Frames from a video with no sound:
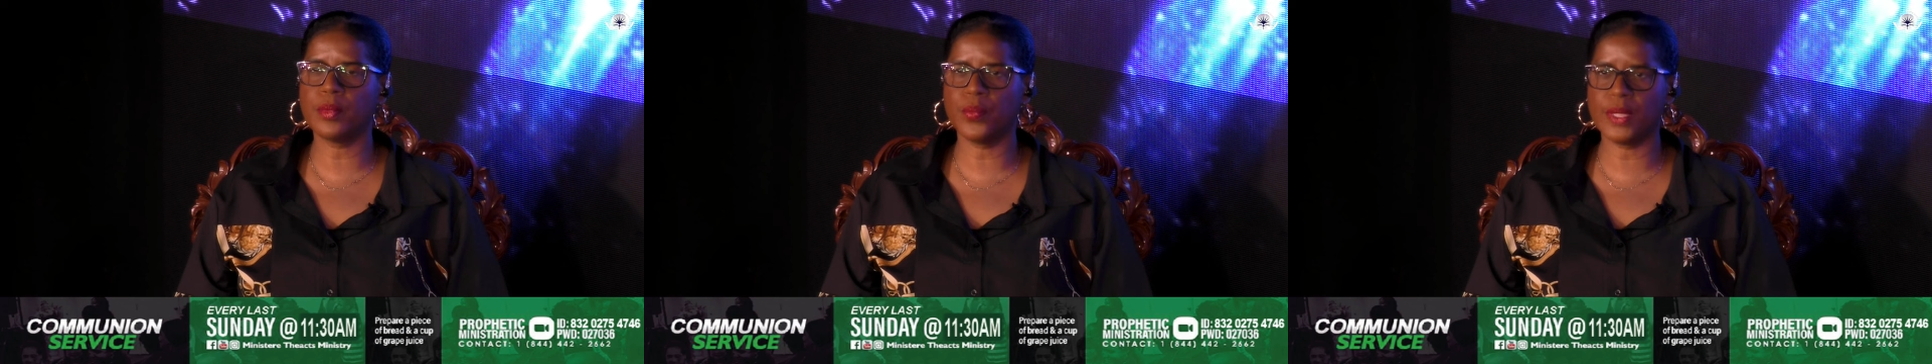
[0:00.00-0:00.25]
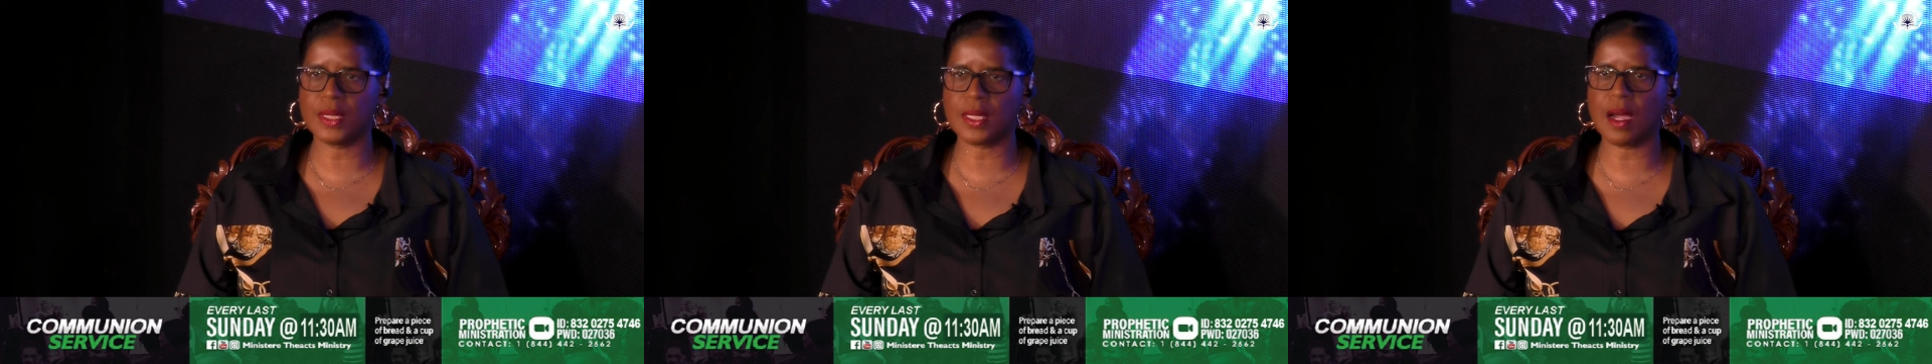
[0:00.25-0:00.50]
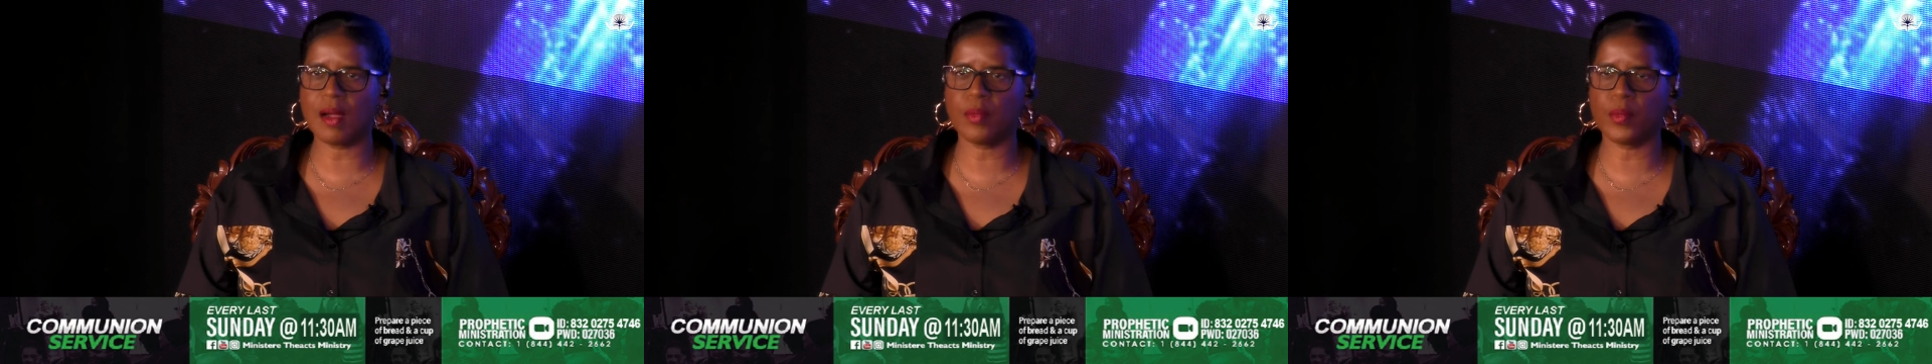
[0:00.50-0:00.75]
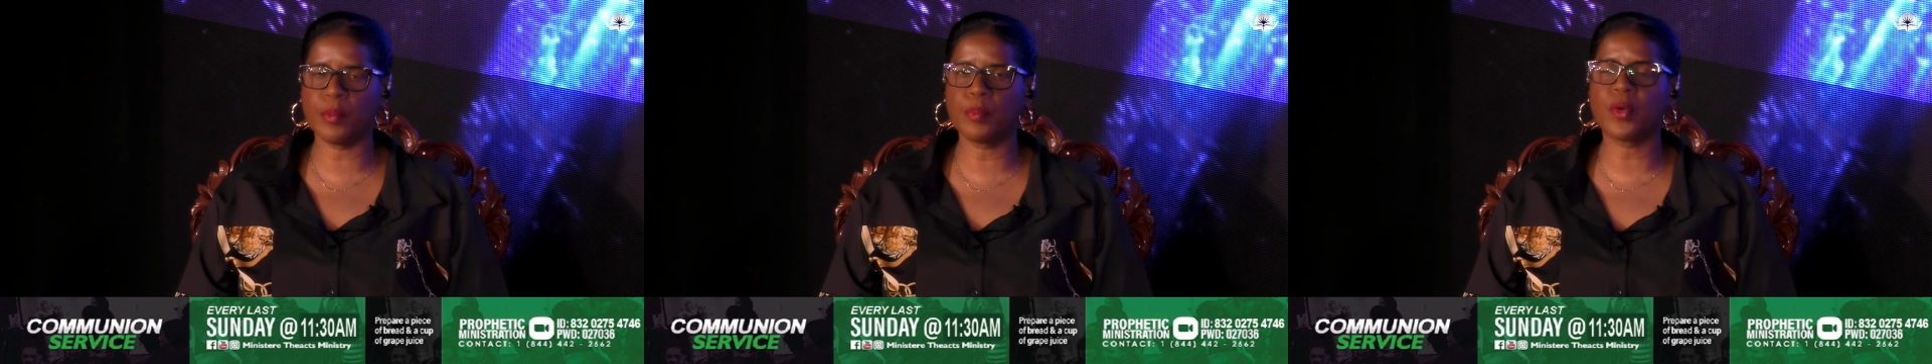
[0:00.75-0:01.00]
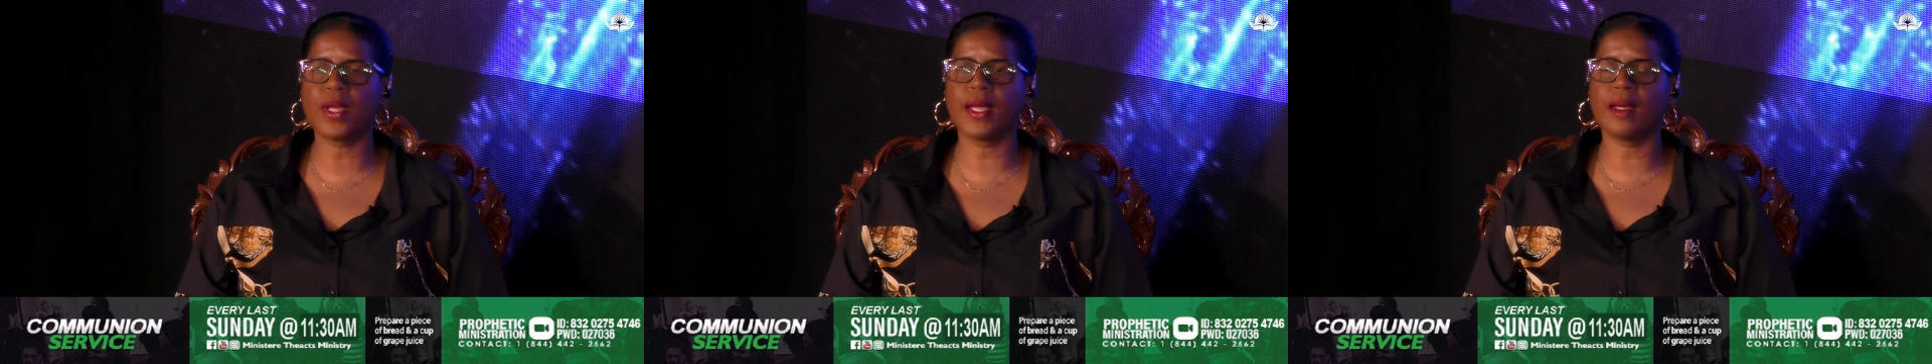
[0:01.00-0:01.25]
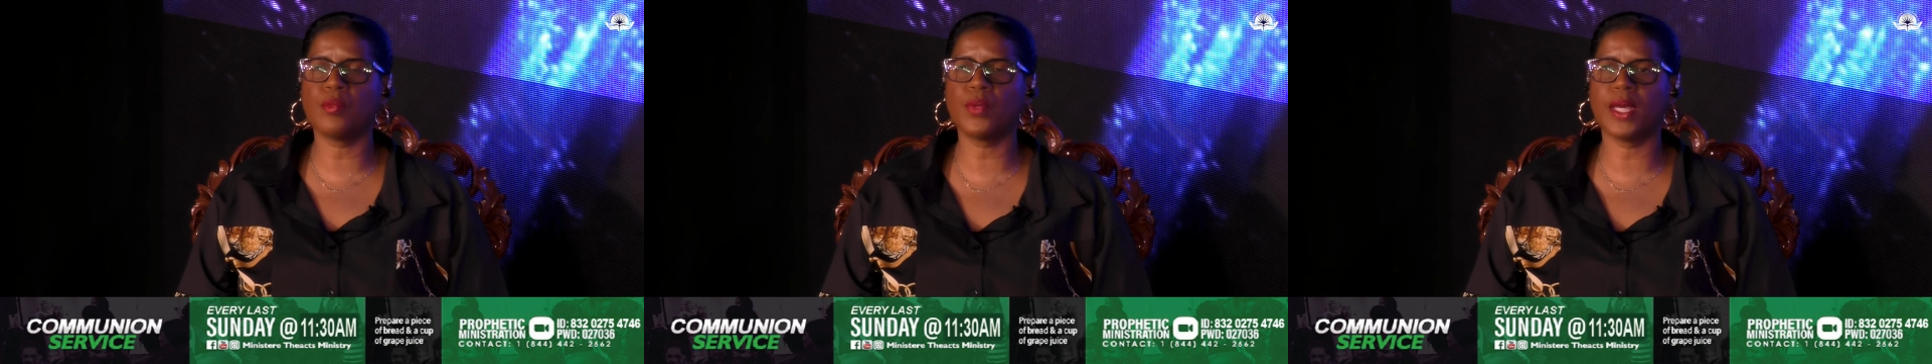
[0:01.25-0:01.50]
we start with prayer
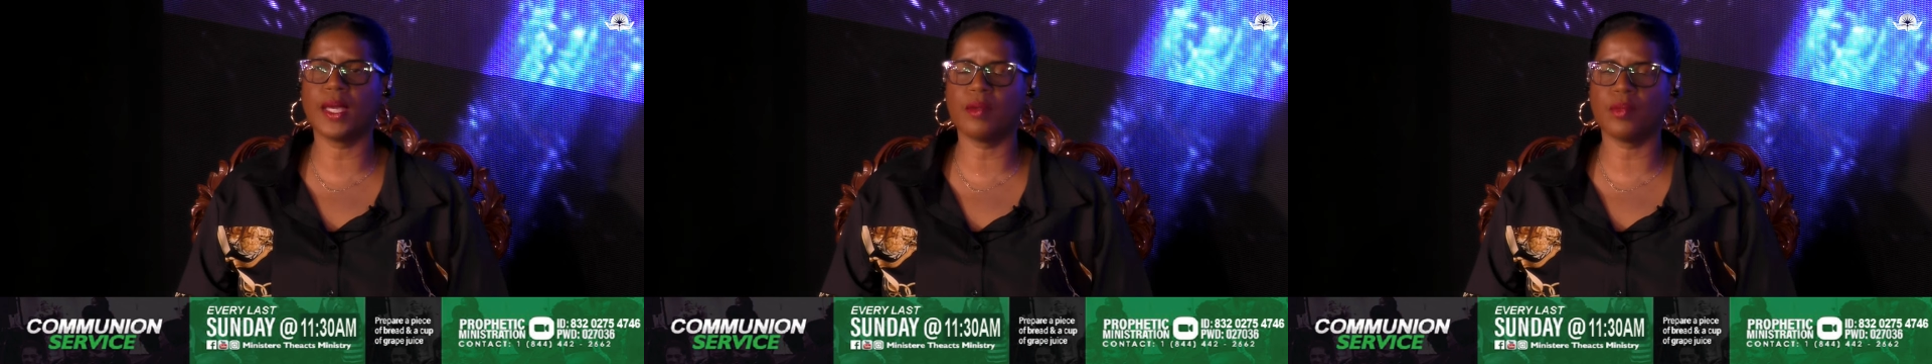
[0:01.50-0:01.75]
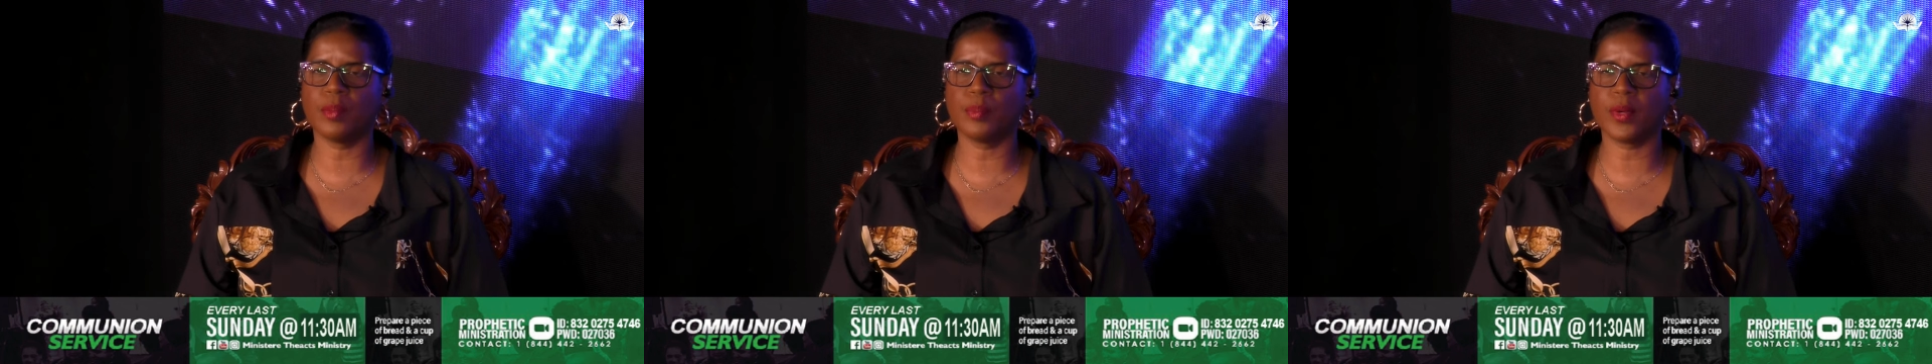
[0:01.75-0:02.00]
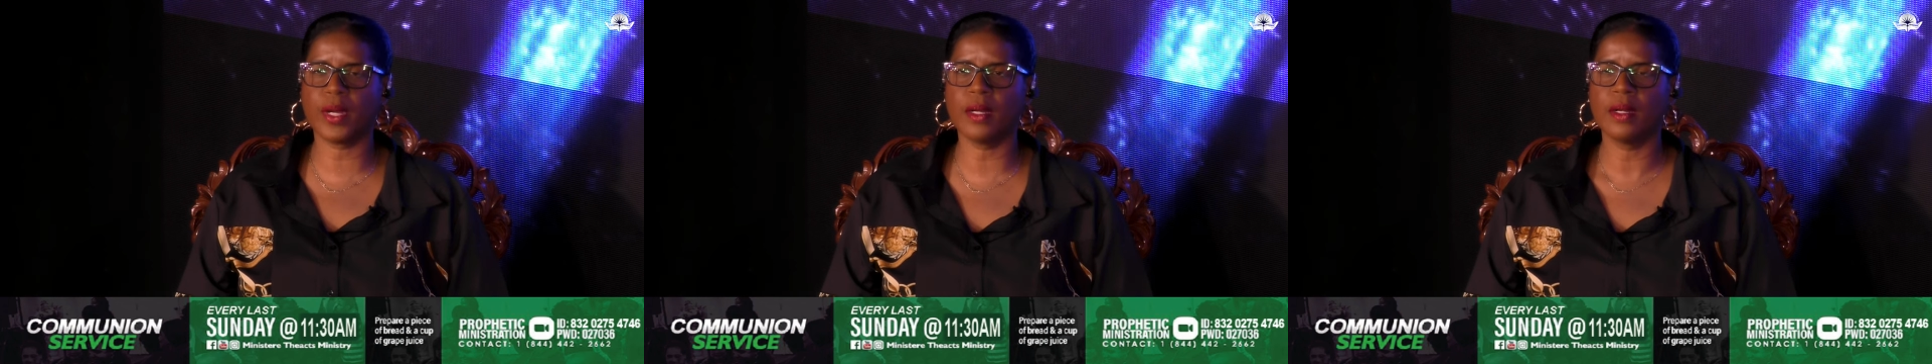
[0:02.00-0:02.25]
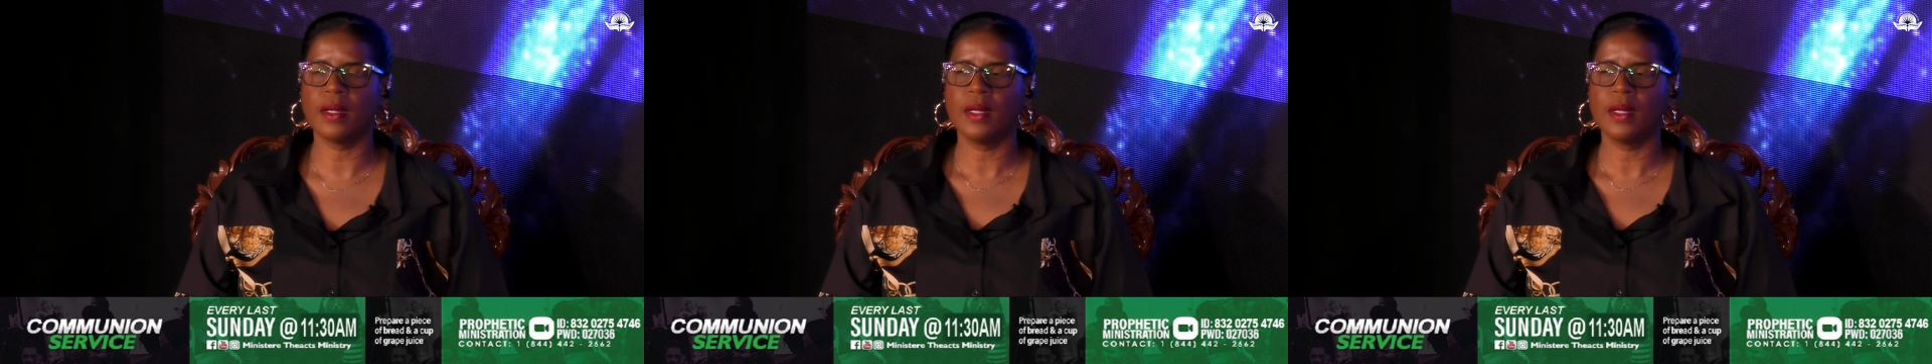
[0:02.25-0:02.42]
and we end with prayer.